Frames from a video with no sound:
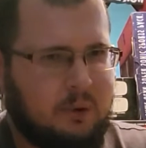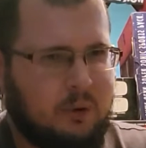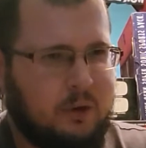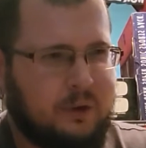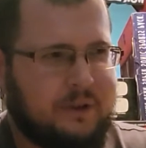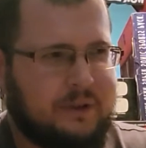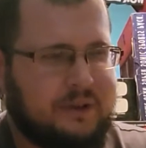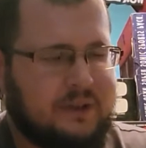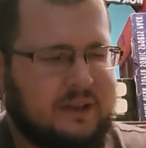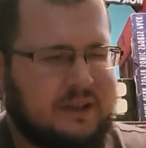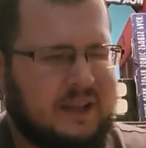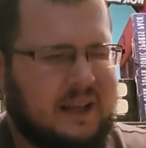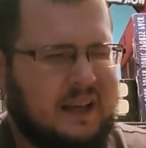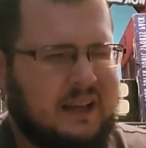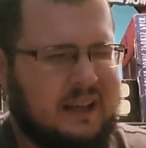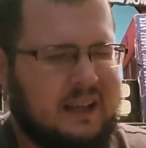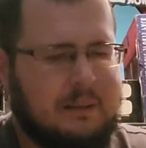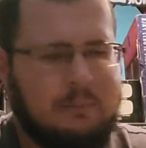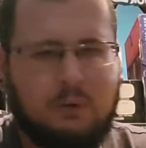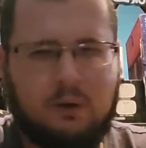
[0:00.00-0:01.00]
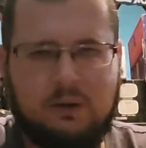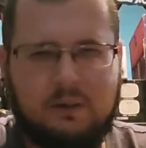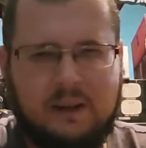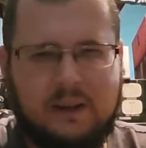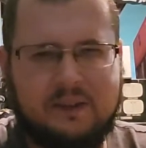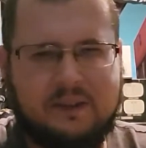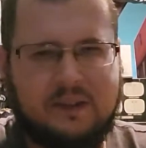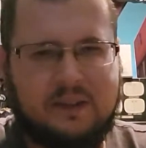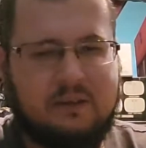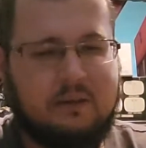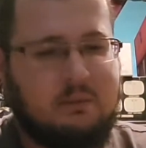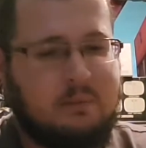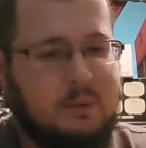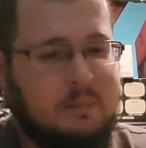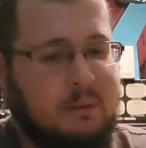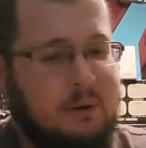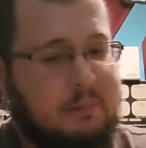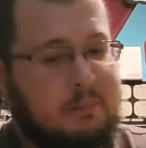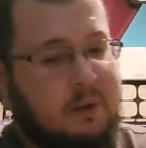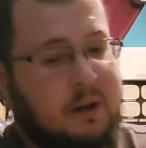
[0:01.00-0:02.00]
Boys, because I had a Game Boy Advance, I do
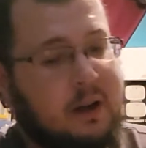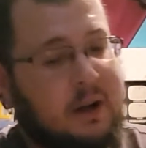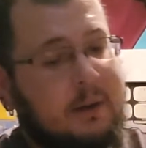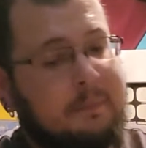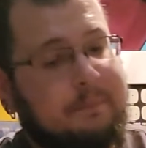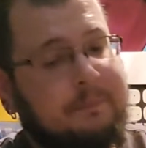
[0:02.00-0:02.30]
remember. But,